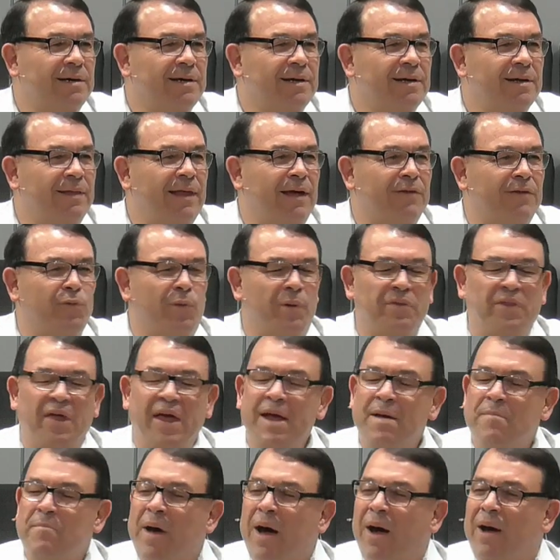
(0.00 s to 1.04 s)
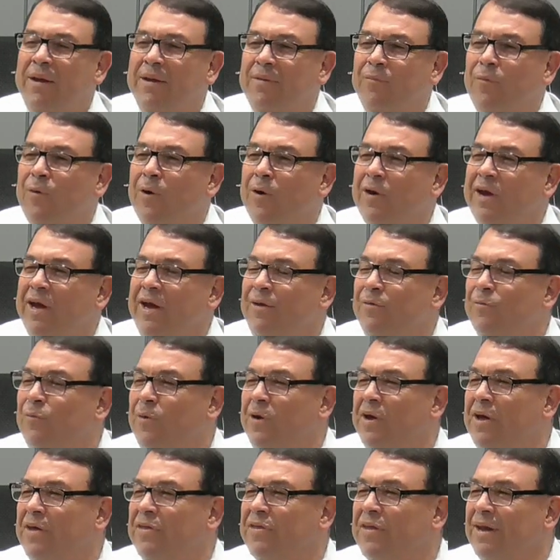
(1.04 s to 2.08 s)
That's one thing about working
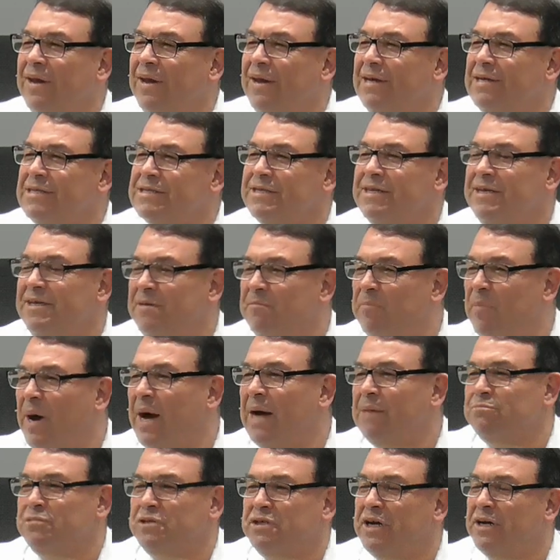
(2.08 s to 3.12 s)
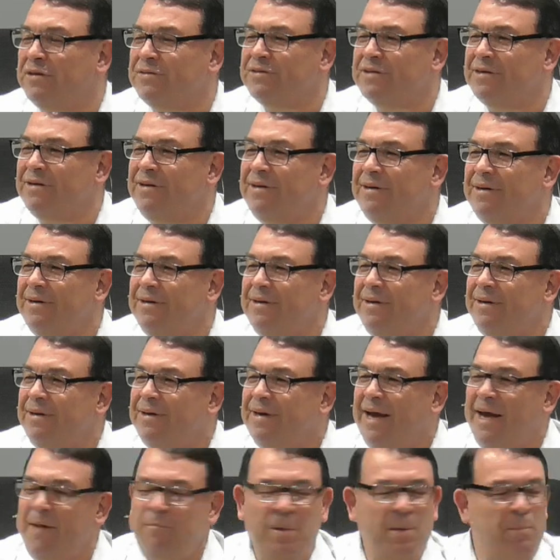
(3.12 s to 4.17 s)
with and listening to Bob Shelton.
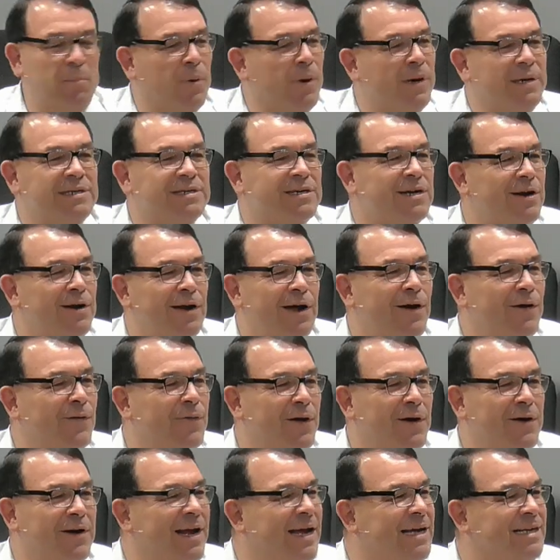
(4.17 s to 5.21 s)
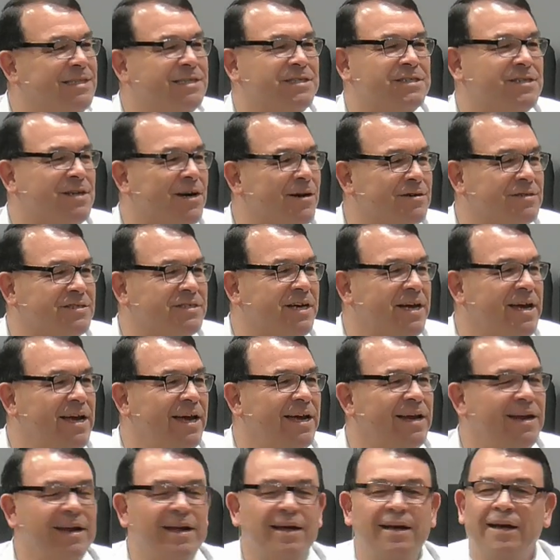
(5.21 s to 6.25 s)
He'd be preaching along there and he'd just start
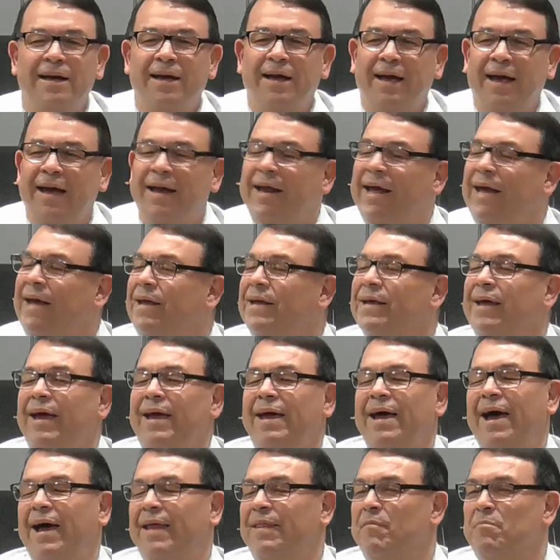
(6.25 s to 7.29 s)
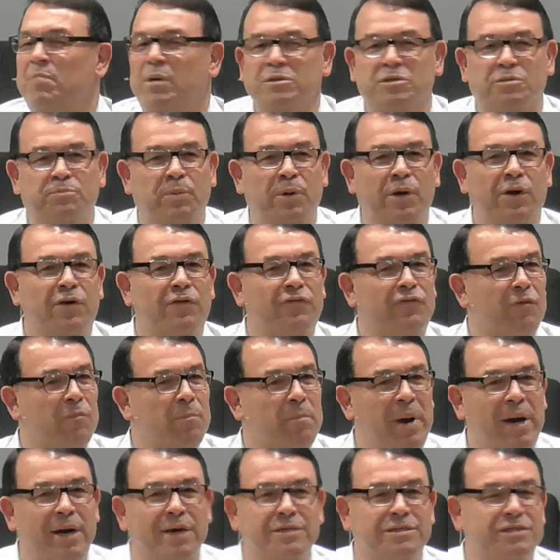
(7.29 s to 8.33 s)
singing. And he, he had the most beautiful
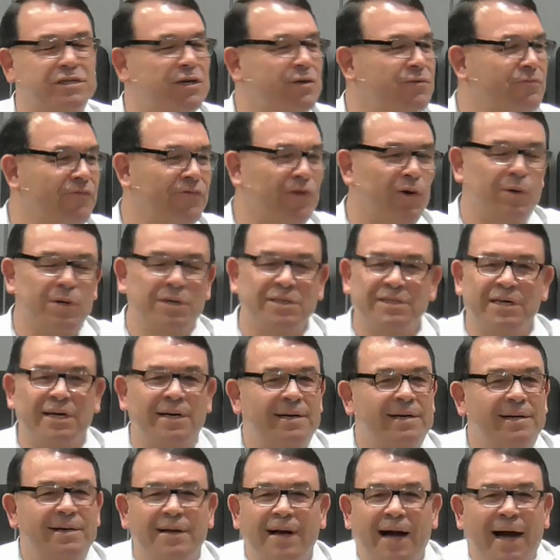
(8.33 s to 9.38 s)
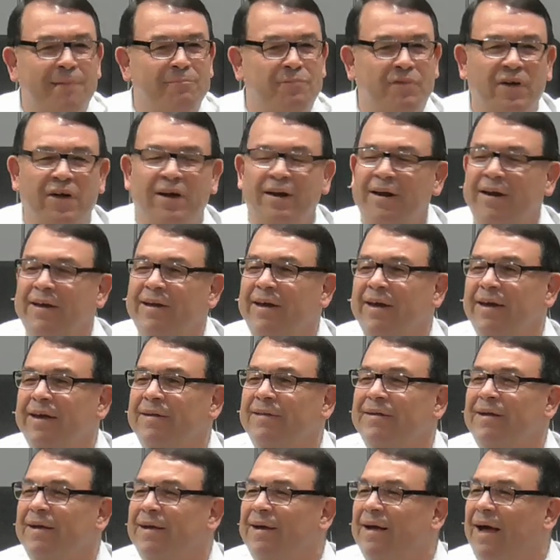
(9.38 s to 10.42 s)
baritone voice. I'm telling you,
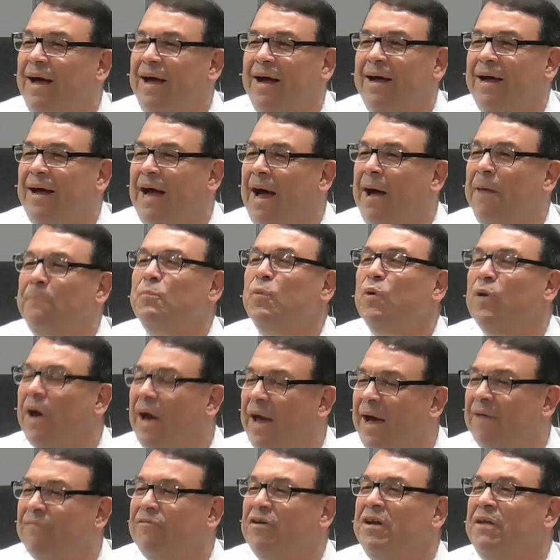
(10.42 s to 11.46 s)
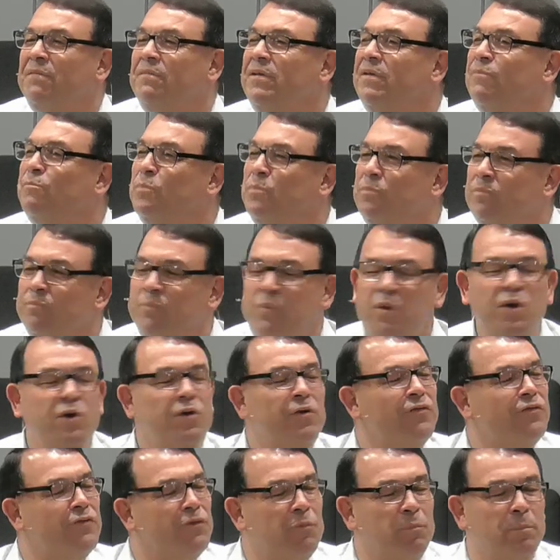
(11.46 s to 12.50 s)
uh, I'm going to have a
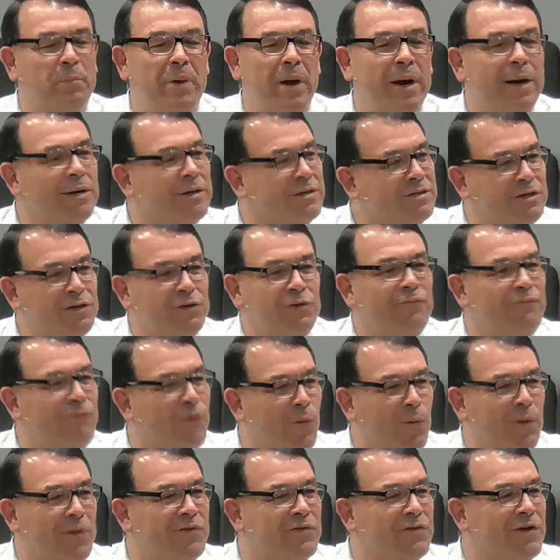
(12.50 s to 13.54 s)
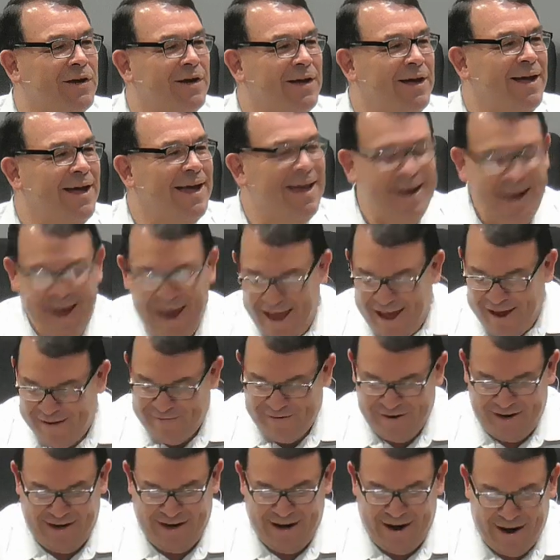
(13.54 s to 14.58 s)
beautiful baritone voice in
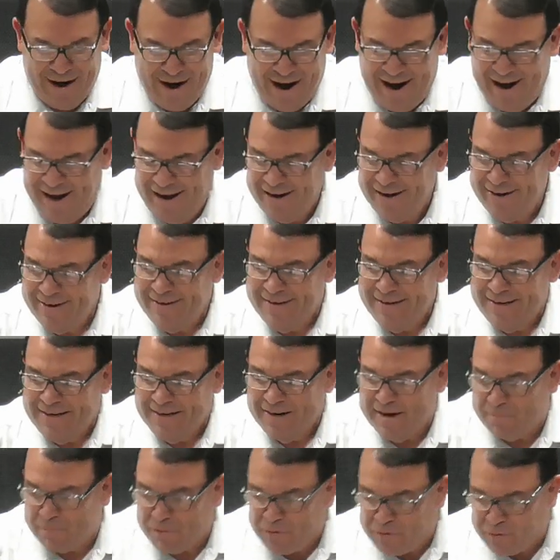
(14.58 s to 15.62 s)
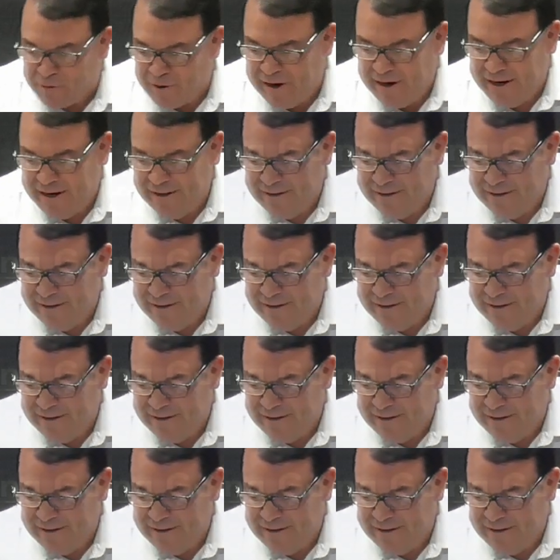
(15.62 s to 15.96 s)
heaven. All right? Number three,